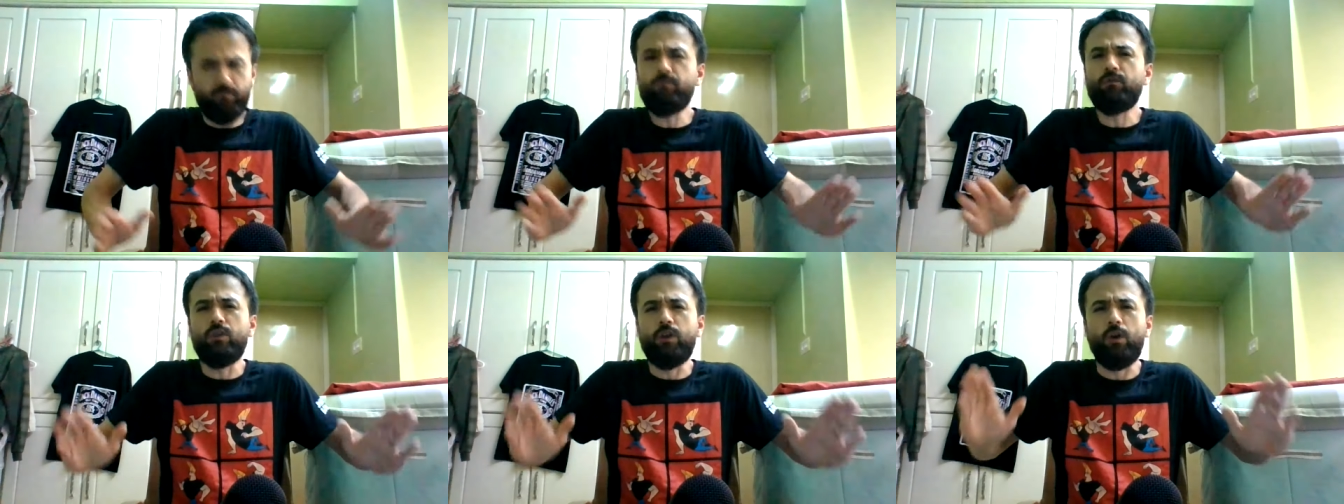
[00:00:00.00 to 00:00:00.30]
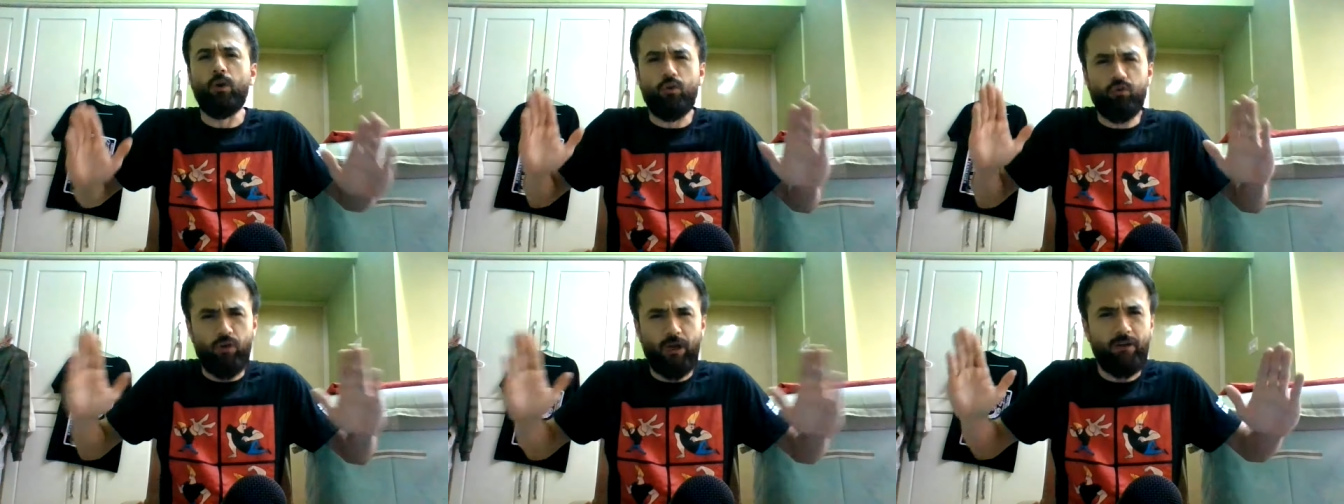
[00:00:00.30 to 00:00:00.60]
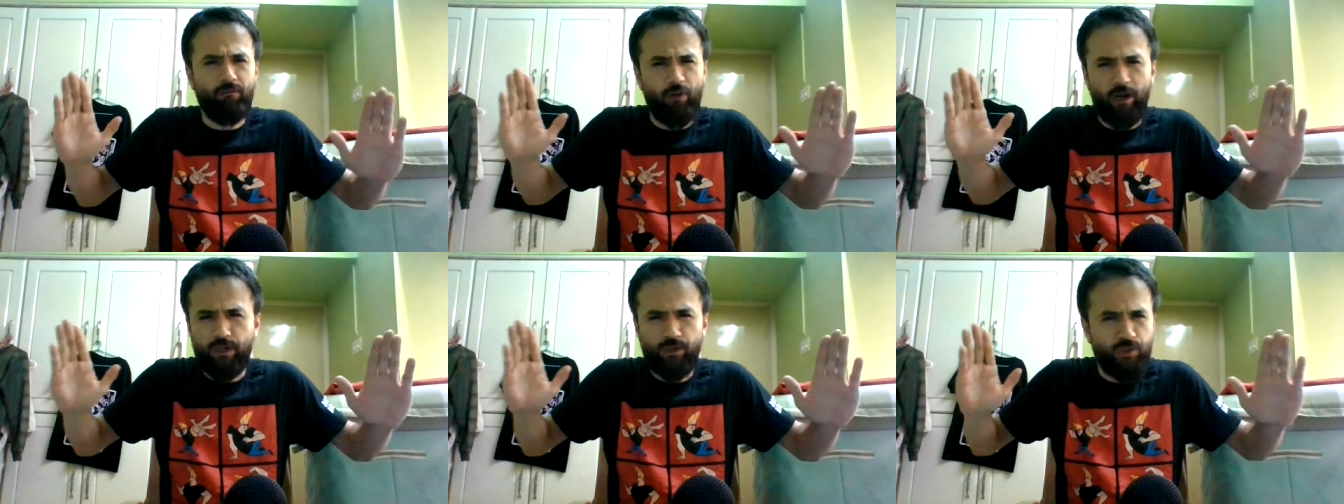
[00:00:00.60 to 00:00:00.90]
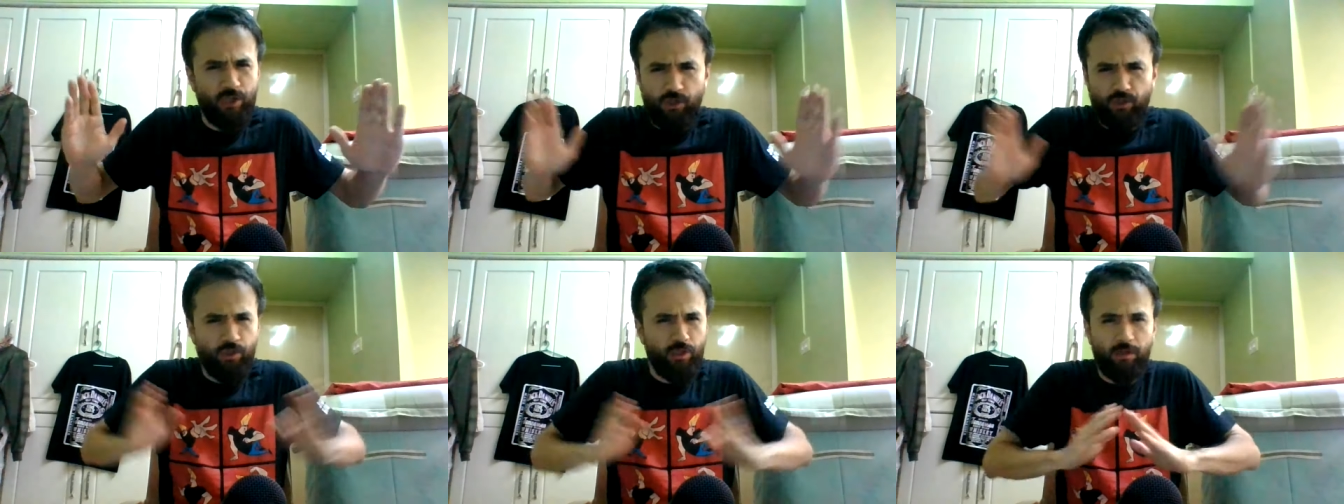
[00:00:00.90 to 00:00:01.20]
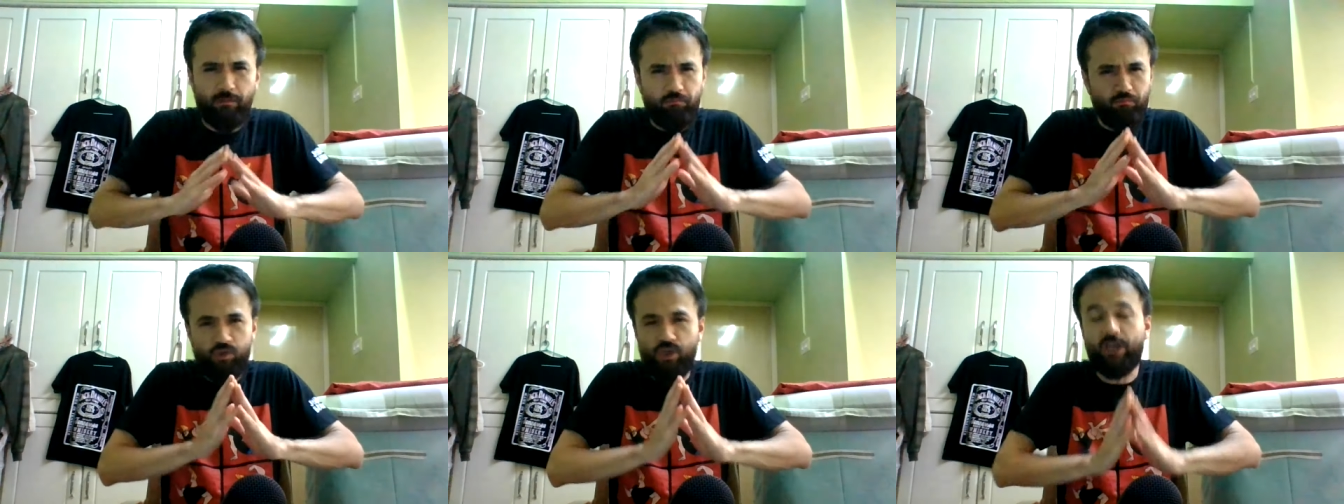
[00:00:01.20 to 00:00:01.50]
you know creative writing section
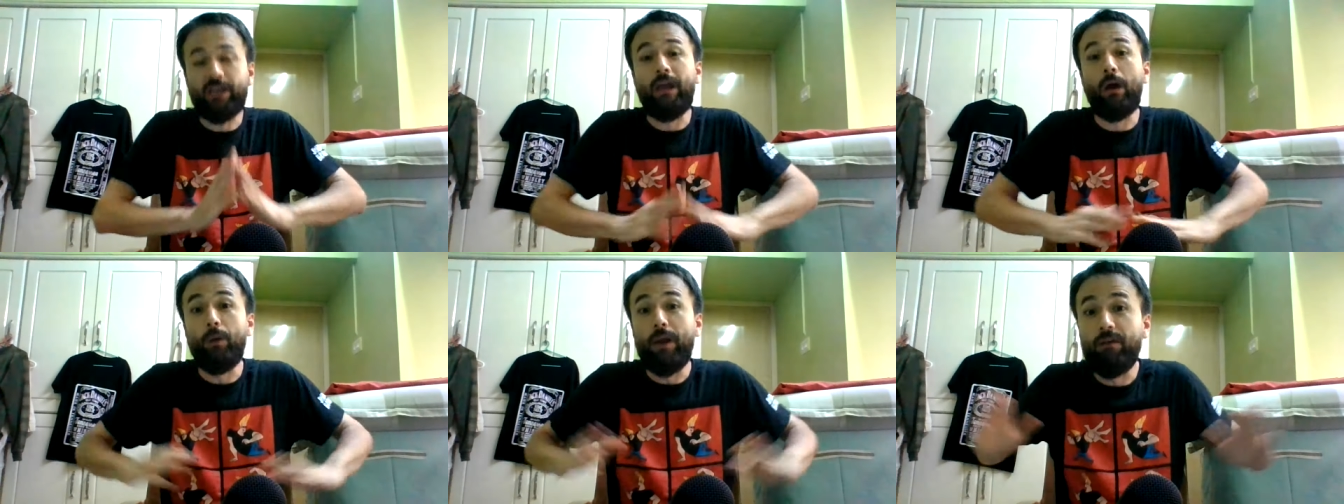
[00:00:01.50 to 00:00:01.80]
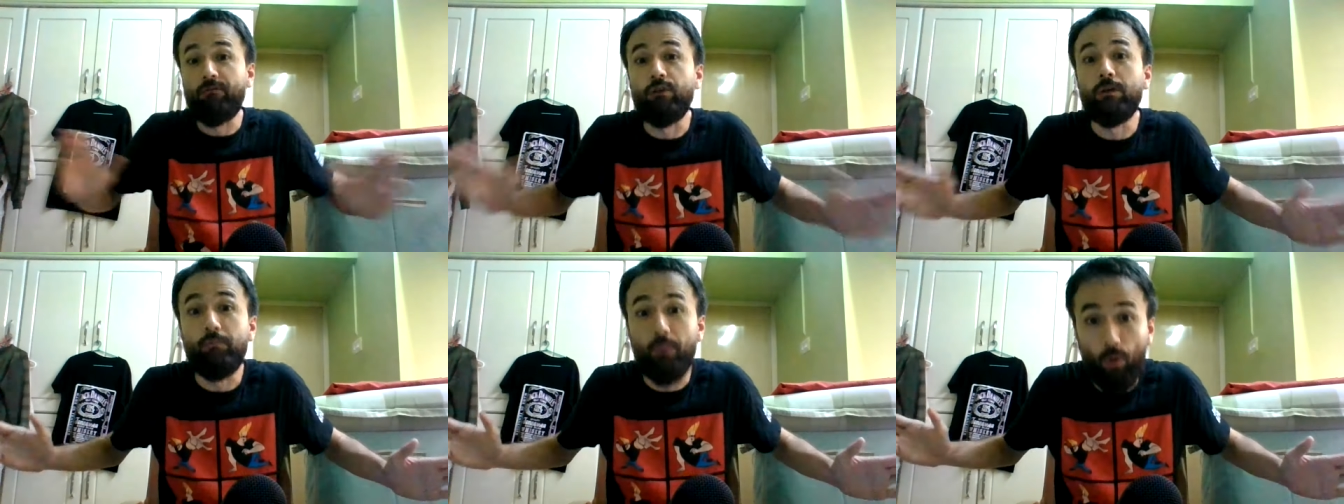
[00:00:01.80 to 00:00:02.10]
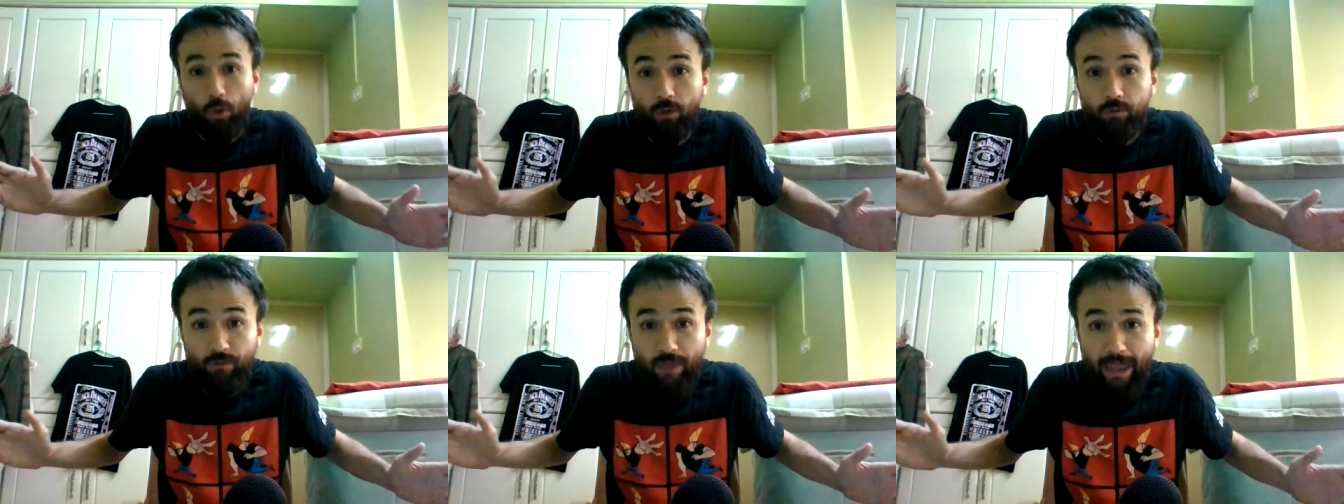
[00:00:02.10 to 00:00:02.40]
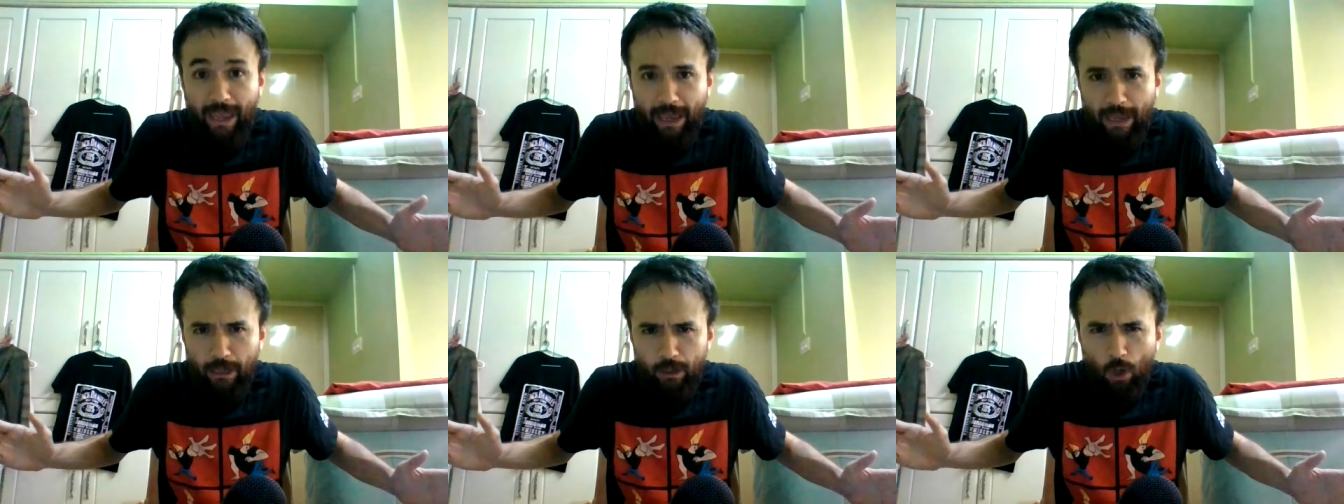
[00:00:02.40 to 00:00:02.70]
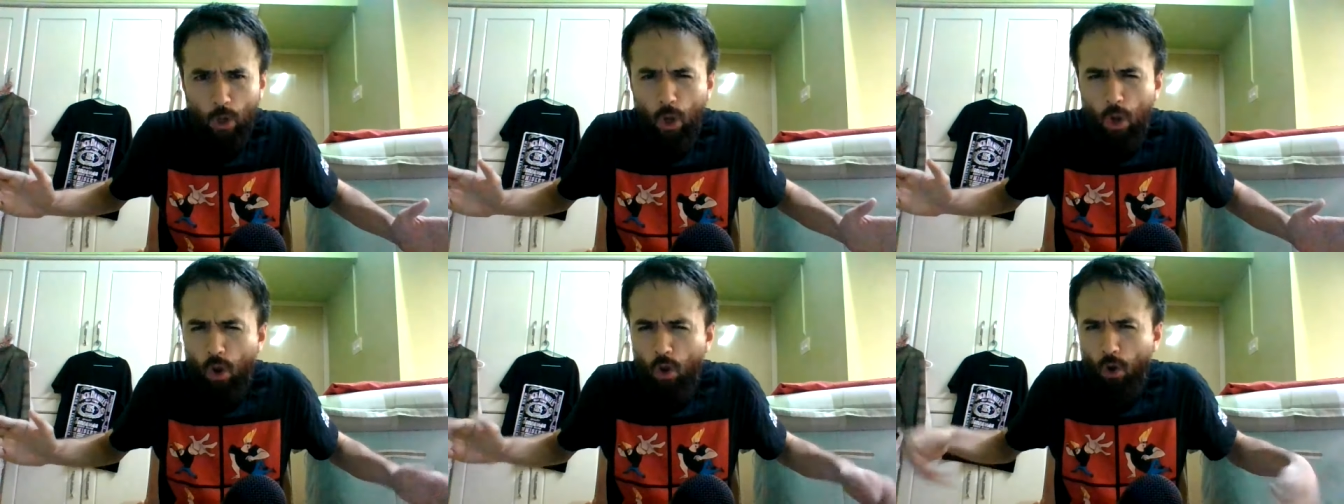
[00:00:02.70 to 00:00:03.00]
and checked out every book they
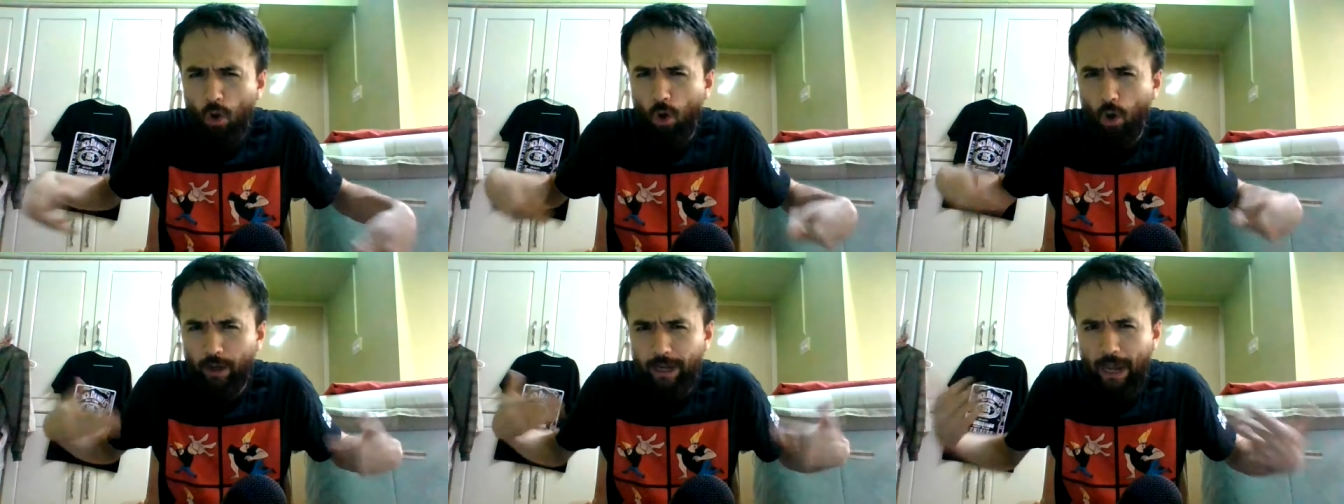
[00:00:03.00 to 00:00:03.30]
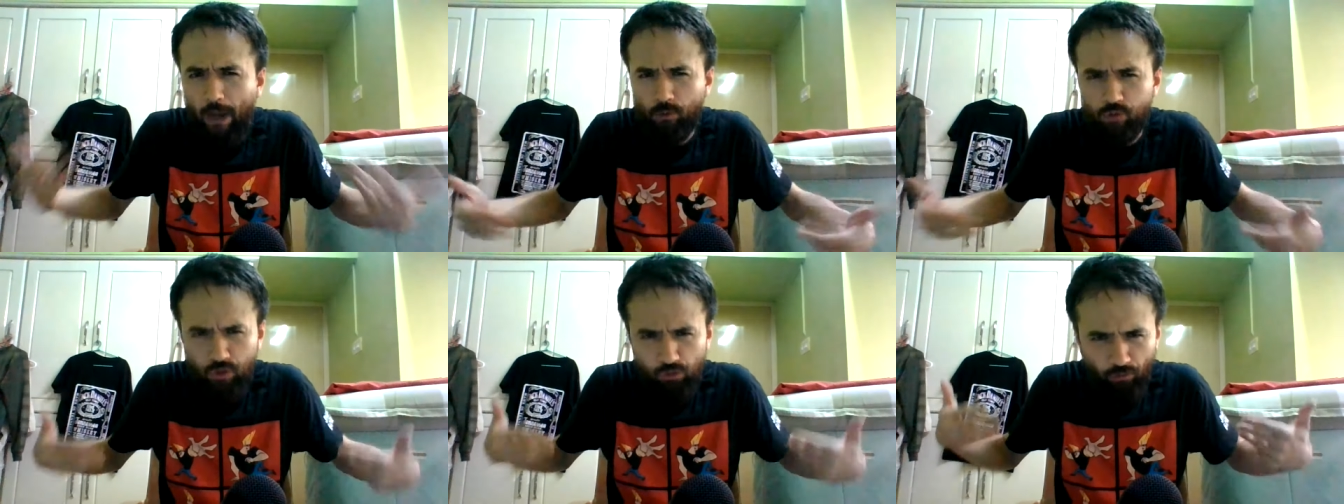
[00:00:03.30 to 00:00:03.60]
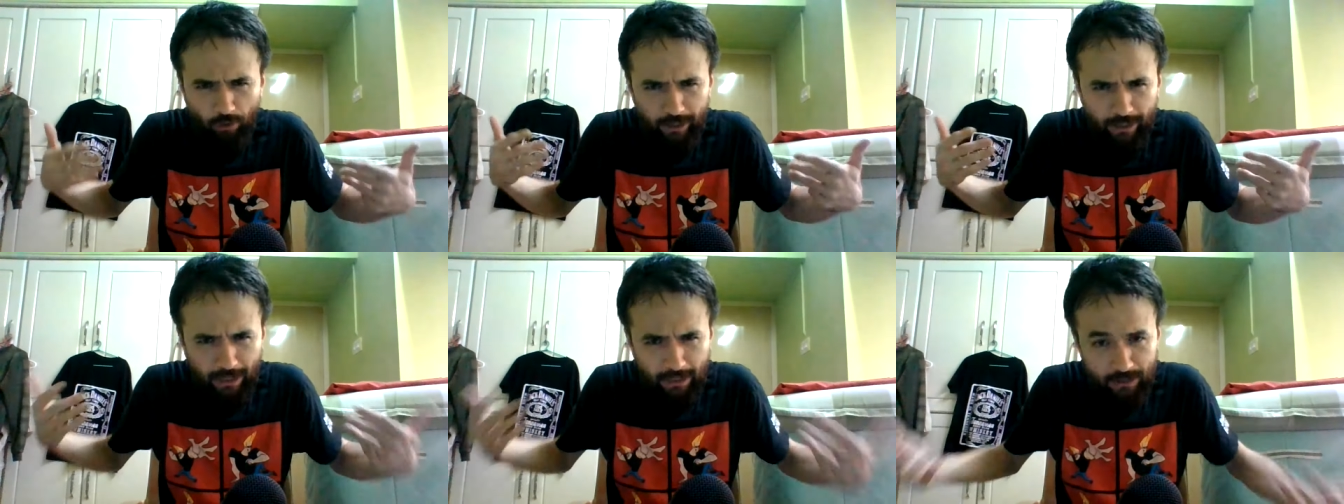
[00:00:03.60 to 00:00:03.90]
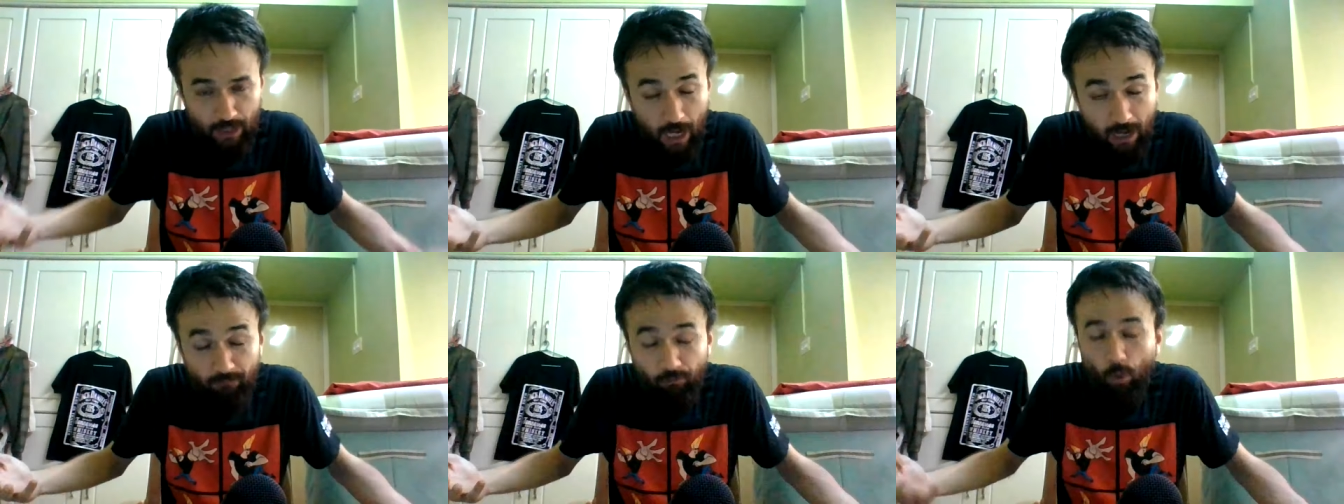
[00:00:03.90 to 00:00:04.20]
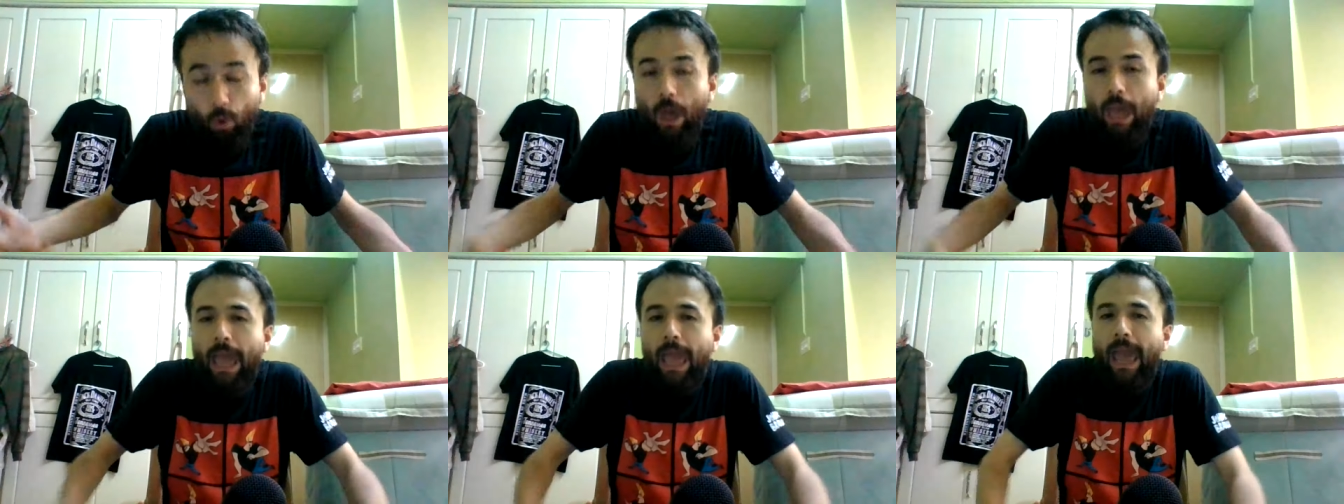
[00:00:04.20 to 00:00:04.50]
had on how to write a
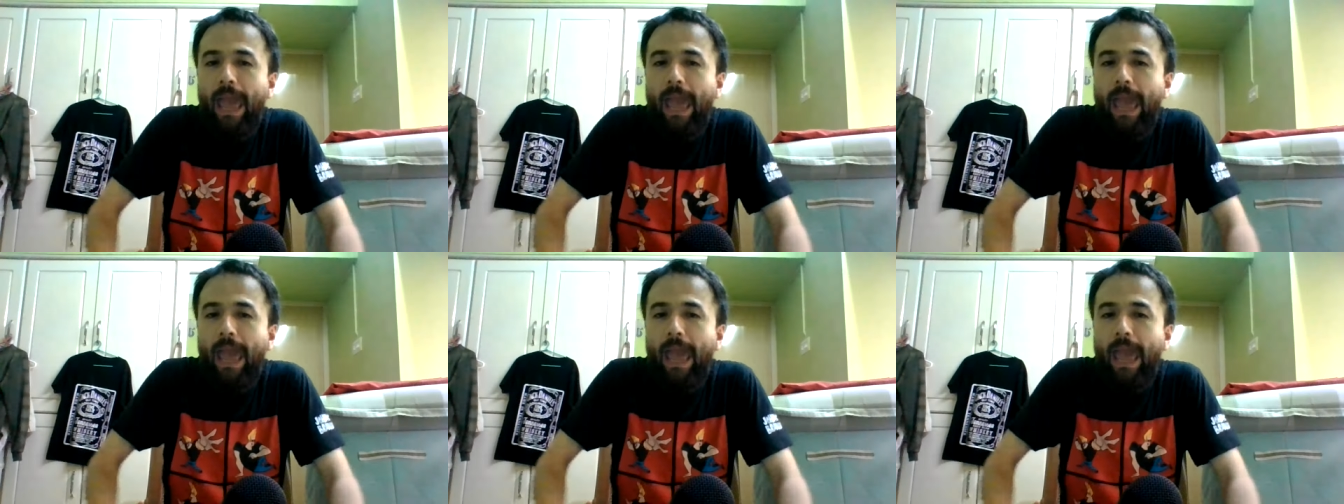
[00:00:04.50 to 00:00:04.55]
novel.